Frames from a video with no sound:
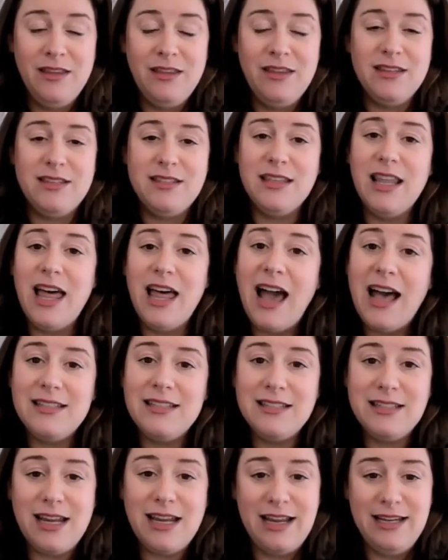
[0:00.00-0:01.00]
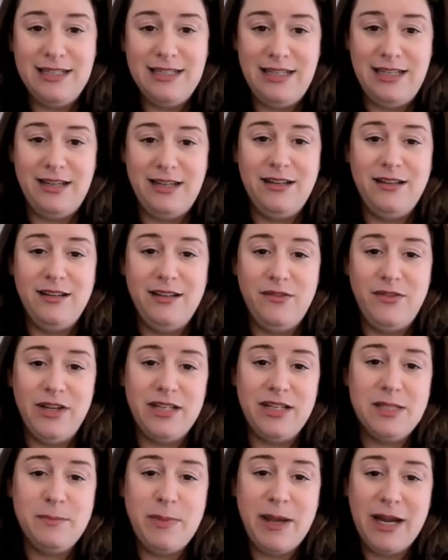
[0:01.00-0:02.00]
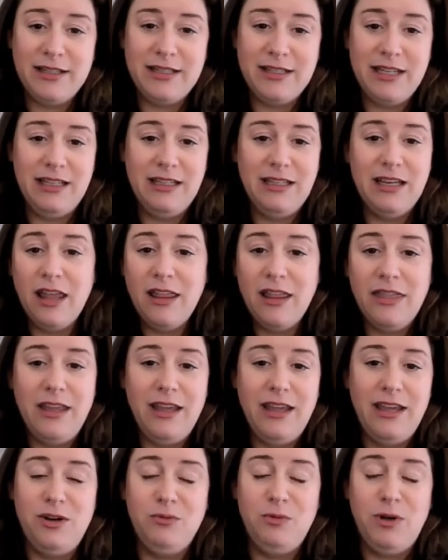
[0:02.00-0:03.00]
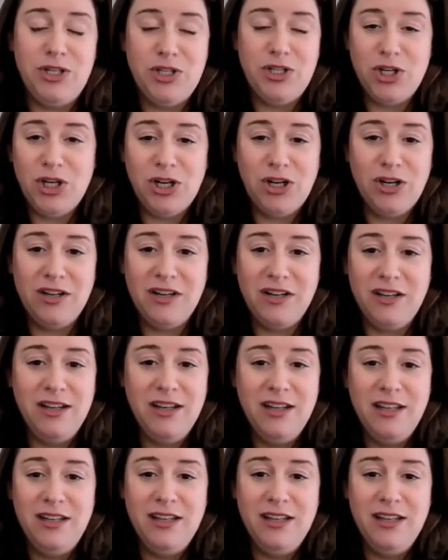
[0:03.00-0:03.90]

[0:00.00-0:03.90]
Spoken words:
This last idea of expecting nothing in return